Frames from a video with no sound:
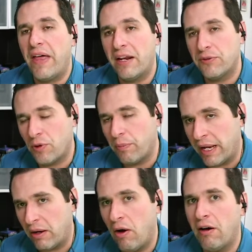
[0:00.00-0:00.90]
They had to turn
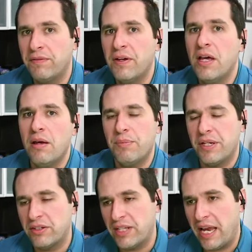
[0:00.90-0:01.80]
back off
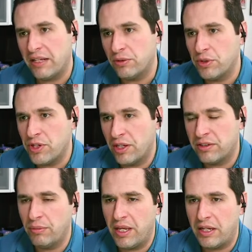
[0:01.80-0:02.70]
because they had to adjust
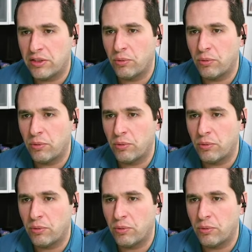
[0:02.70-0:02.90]
some things.